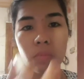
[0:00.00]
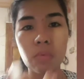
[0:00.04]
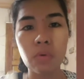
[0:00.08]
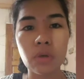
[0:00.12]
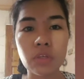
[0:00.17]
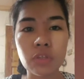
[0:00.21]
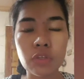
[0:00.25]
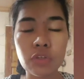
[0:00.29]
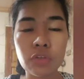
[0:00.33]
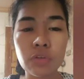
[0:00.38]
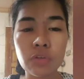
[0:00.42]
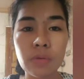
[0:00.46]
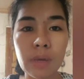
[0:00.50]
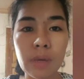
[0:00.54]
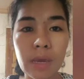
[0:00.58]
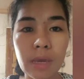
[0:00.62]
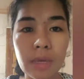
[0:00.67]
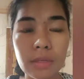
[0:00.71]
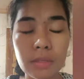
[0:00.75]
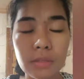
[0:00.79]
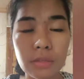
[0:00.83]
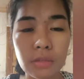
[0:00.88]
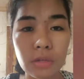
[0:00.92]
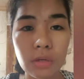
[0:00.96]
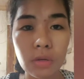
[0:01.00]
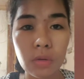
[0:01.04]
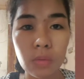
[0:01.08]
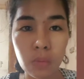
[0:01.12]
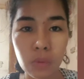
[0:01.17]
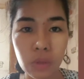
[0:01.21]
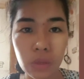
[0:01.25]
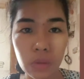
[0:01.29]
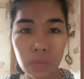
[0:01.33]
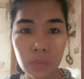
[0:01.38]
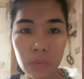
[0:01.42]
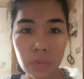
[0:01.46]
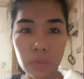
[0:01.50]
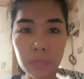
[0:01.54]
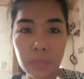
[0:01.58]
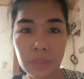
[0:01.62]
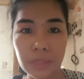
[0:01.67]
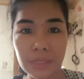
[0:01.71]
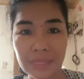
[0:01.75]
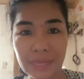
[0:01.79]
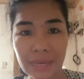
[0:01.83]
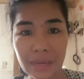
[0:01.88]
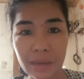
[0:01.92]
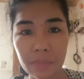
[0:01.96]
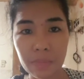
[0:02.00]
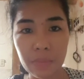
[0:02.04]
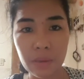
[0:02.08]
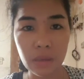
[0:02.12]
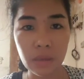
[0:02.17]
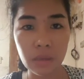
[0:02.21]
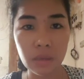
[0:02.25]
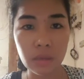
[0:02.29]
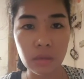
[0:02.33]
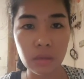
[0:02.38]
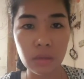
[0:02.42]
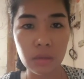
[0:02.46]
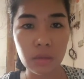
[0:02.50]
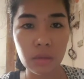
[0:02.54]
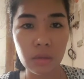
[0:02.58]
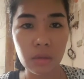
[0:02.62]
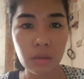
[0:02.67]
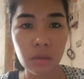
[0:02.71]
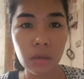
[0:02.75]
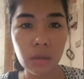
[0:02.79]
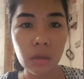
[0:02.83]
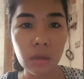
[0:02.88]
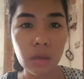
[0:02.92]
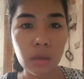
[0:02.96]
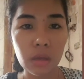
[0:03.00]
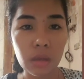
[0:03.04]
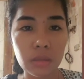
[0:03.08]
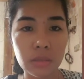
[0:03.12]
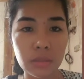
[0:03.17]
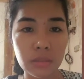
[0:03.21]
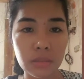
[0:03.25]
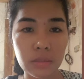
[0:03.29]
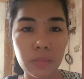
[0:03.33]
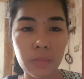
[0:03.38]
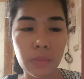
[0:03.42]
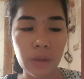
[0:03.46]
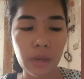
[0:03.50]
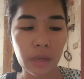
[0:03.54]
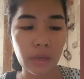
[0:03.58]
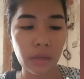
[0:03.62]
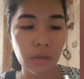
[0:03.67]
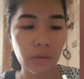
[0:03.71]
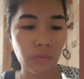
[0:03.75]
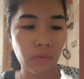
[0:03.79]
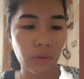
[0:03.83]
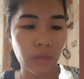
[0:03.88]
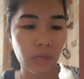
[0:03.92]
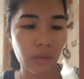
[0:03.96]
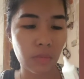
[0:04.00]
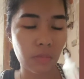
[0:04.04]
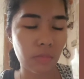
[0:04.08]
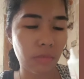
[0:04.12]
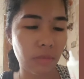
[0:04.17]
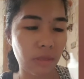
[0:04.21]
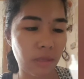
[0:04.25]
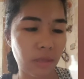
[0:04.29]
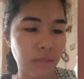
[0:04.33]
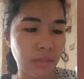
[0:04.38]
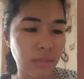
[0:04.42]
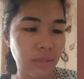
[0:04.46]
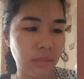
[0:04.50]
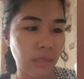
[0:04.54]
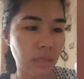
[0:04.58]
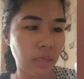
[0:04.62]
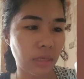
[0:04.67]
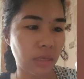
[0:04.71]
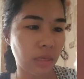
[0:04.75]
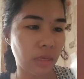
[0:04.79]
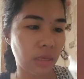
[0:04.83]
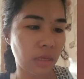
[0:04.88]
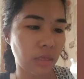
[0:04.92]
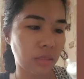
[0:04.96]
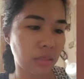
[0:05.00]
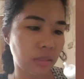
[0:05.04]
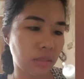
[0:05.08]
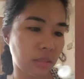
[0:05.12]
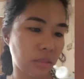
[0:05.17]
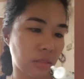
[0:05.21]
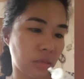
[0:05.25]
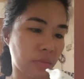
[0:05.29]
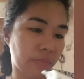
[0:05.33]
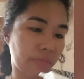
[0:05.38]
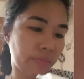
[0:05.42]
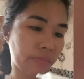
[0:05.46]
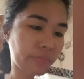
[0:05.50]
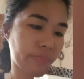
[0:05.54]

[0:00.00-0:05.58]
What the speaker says: moisturizer, we will be dabbing some eye cream. This is